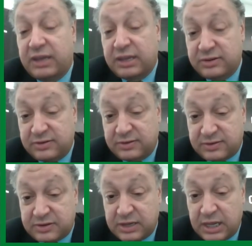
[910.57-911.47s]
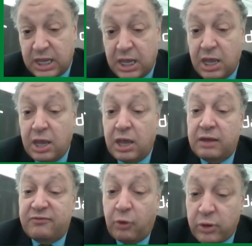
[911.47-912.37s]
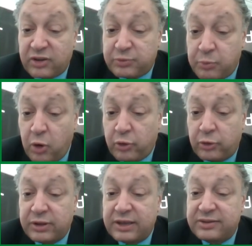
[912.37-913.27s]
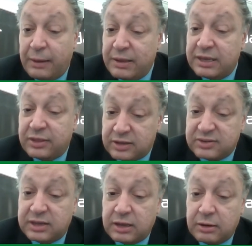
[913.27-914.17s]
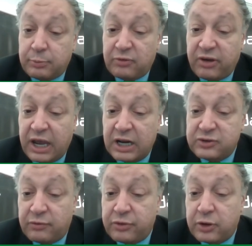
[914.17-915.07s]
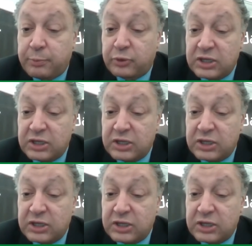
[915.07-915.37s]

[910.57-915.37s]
Focus more on examining the risk profiles of their potential clients,